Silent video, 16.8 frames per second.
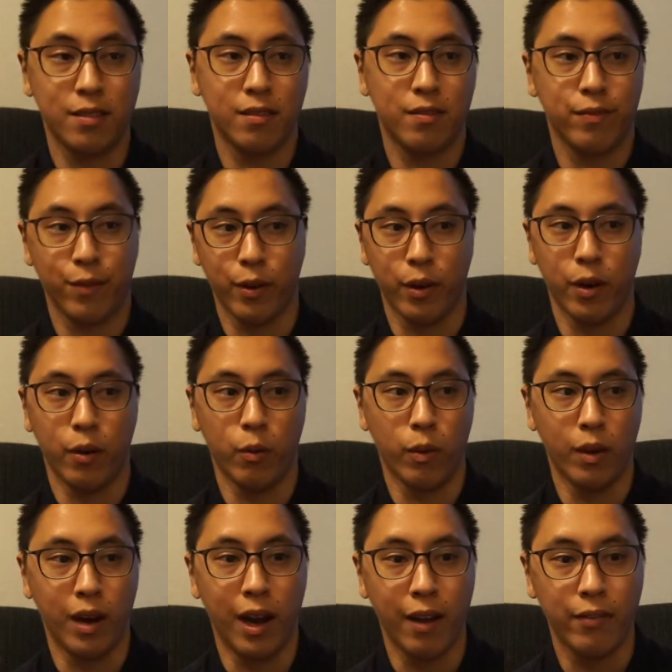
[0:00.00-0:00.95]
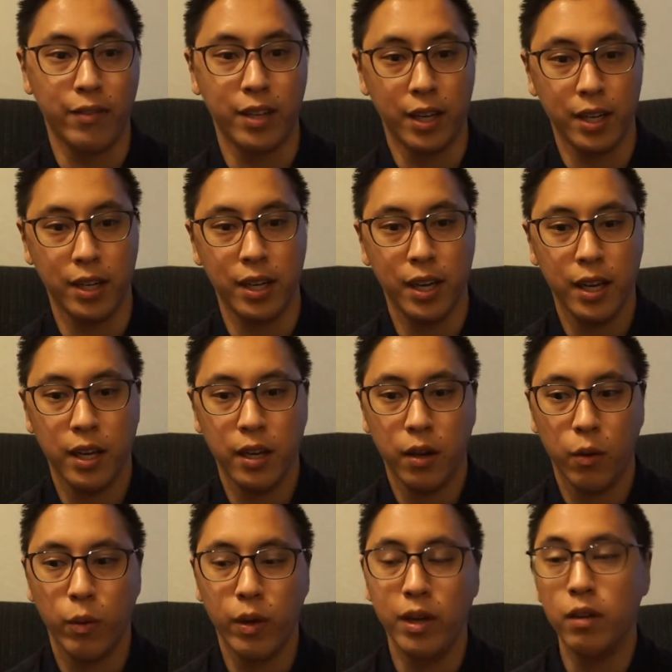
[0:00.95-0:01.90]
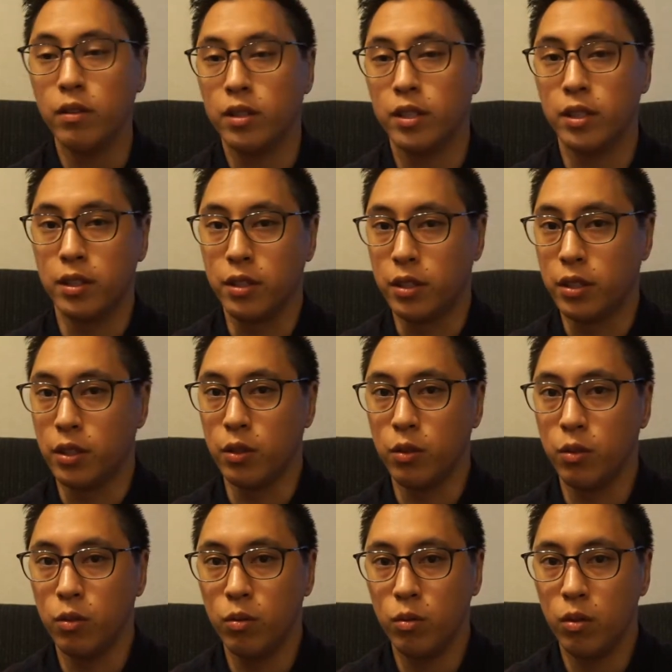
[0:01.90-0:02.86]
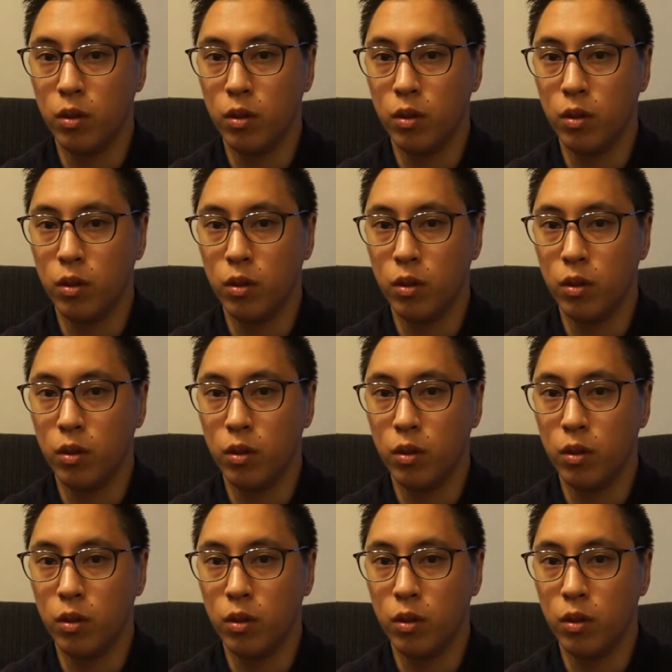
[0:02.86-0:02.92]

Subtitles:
for what I've done, we don't do